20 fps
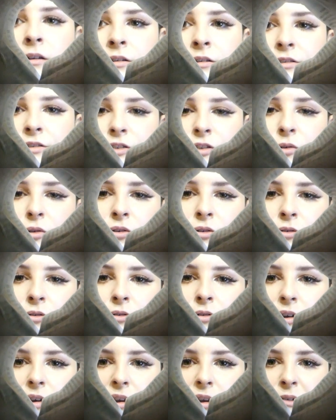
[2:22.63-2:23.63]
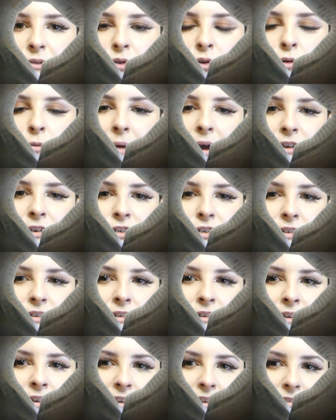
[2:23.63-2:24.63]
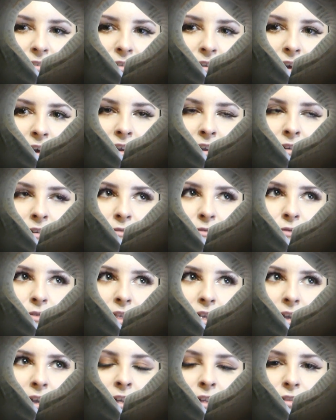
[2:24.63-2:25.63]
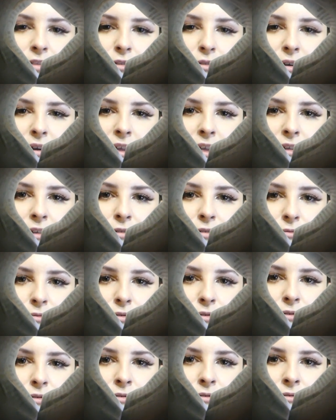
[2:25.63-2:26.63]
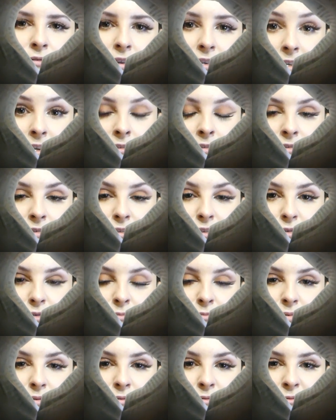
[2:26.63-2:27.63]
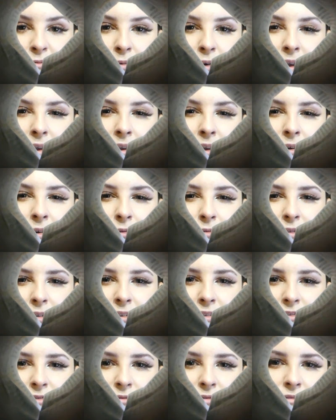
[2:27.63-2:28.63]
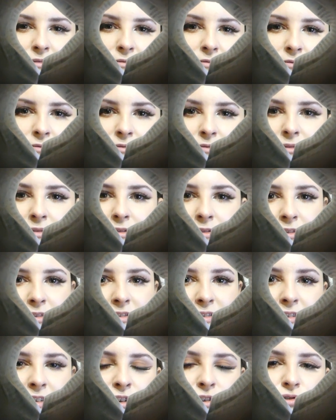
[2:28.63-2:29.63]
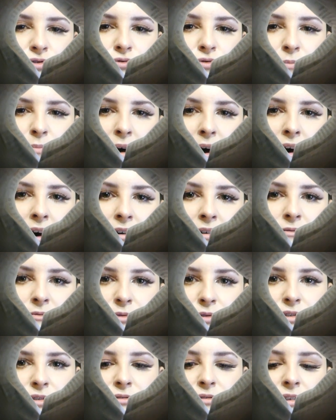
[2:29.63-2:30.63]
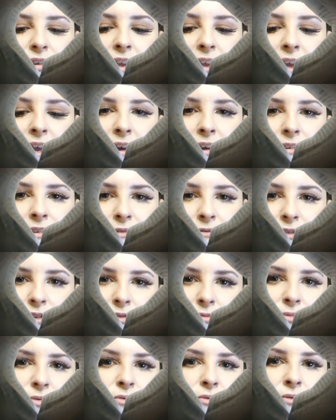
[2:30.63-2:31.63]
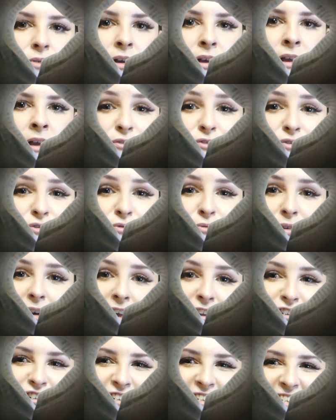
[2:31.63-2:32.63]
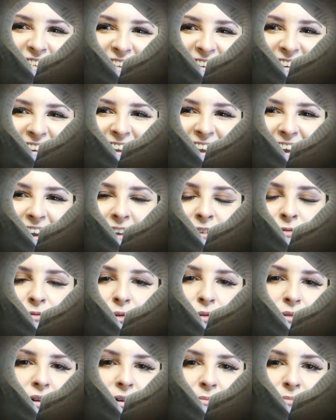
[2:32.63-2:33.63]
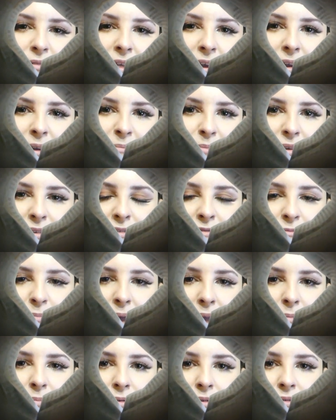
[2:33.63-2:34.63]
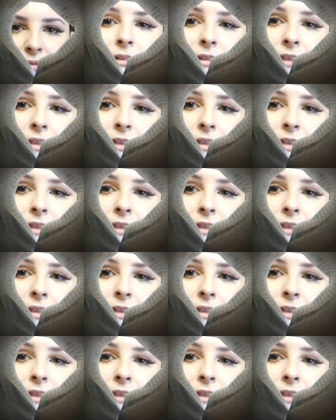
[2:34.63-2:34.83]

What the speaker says: So if you imagine, it's kind of like looking through a telescope where only sort of the central part of what you're looking at is visible. You do what I just did and rolled up like a piece of paper.